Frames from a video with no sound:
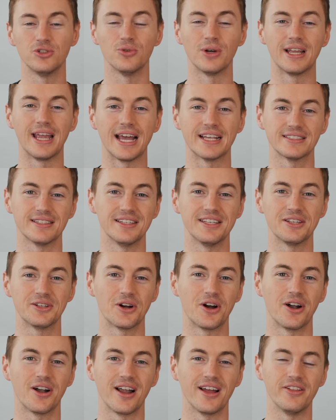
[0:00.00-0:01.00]
to a gasoline
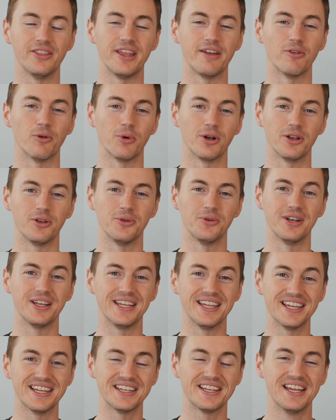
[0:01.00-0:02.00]
car. I'll never want to do it
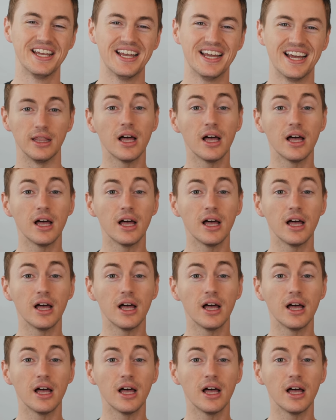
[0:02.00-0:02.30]
again.